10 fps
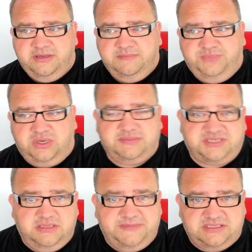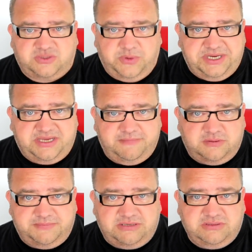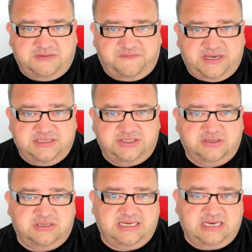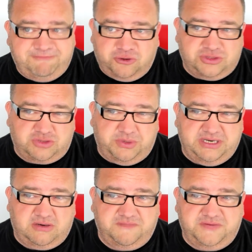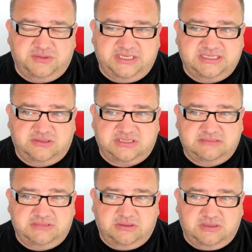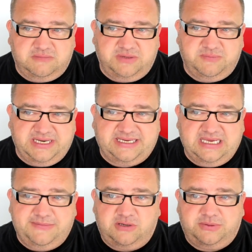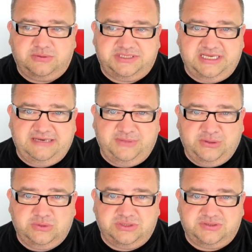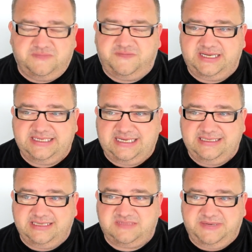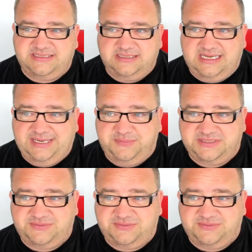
But I'm still a bit squeaky bum about the defence, you know. Like, and I put a tweet out a few days ago. I said, you know, when, when it came out about routine news and stuff like that, the expected lineup.